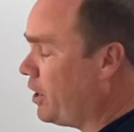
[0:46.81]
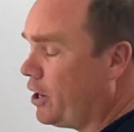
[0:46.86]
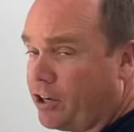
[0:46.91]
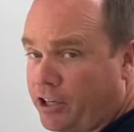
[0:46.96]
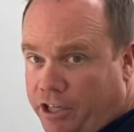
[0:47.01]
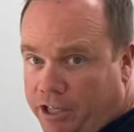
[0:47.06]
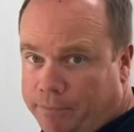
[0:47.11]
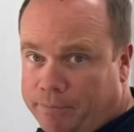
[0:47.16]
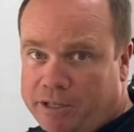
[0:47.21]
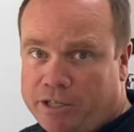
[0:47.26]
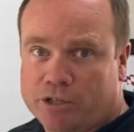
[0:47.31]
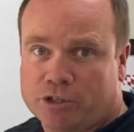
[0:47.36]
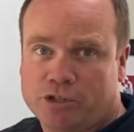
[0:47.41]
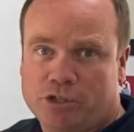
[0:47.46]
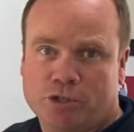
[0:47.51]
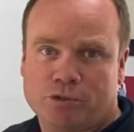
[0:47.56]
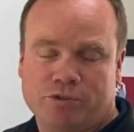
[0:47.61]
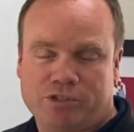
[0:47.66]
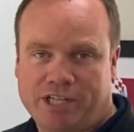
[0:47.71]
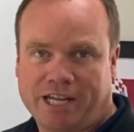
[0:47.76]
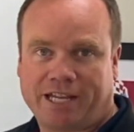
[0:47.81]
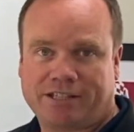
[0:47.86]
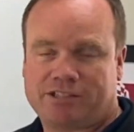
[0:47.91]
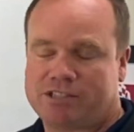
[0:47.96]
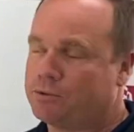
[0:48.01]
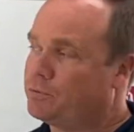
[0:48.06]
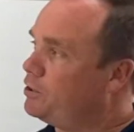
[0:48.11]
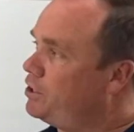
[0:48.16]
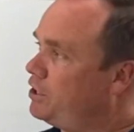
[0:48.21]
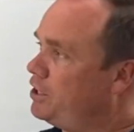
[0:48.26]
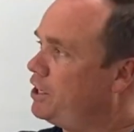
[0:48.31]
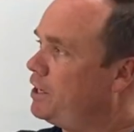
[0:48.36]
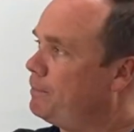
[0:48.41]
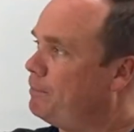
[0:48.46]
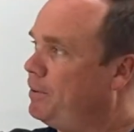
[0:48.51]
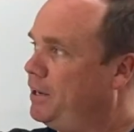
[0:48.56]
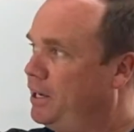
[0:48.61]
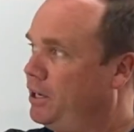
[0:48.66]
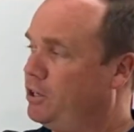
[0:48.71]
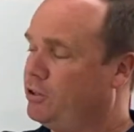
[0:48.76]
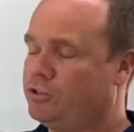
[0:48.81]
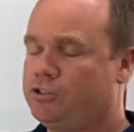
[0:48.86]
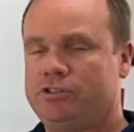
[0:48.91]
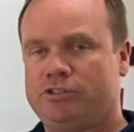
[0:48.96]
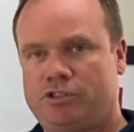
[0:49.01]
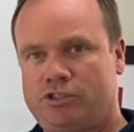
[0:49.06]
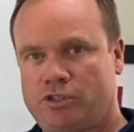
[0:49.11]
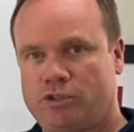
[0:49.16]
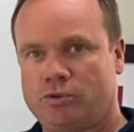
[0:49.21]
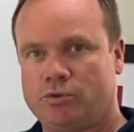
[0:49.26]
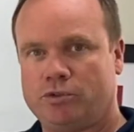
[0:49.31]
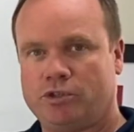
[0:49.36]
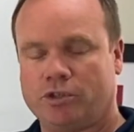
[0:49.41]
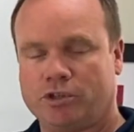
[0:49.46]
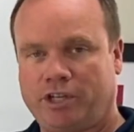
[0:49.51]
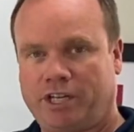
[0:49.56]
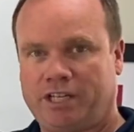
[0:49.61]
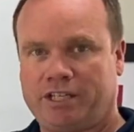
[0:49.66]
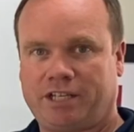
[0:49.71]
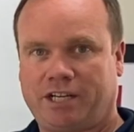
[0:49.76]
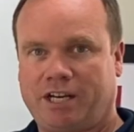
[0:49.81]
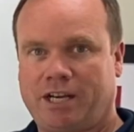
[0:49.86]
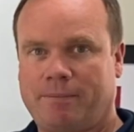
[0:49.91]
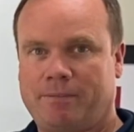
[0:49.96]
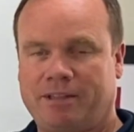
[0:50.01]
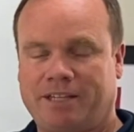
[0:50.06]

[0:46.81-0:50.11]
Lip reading: are going to be your new debts that we're going to compare to your income,